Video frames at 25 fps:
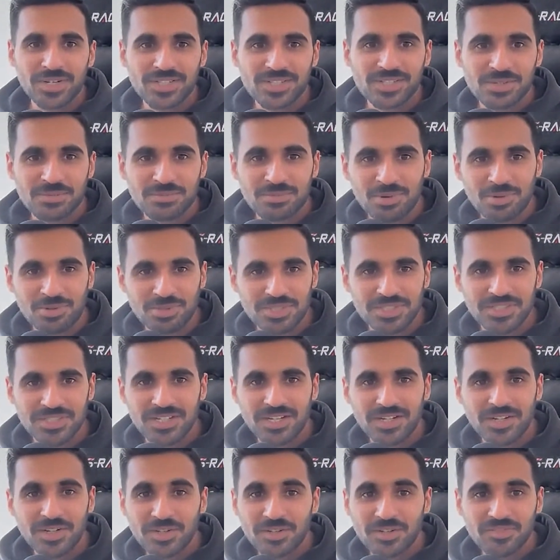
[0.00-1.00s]
And she posted it
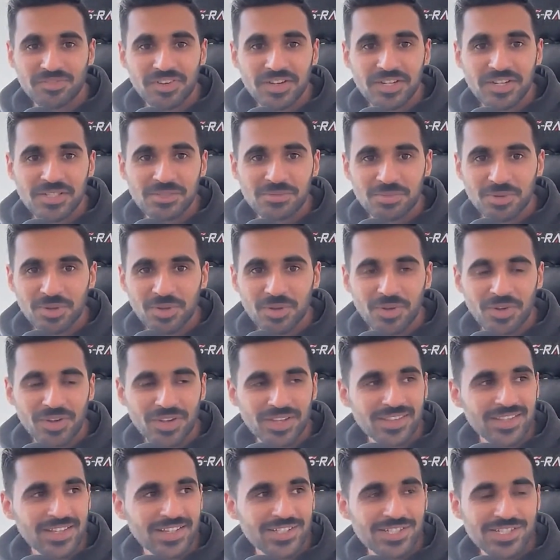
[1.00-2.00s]
on her Facebook,
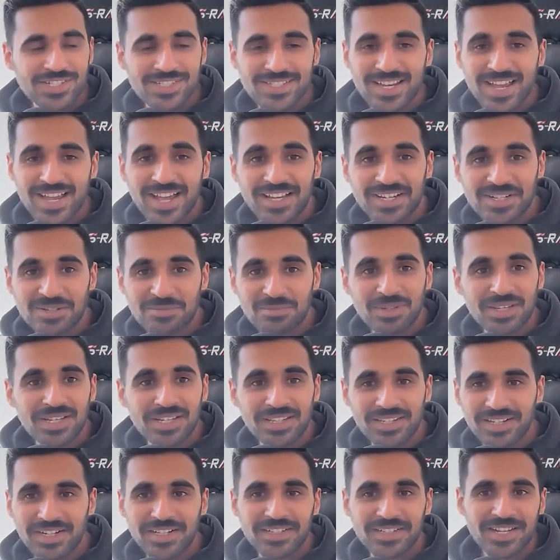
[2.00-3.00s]
and then she tagged
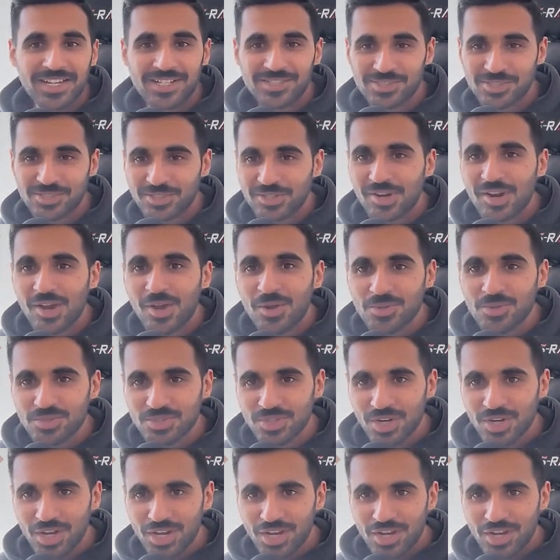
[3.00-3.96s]
me in it as her coach.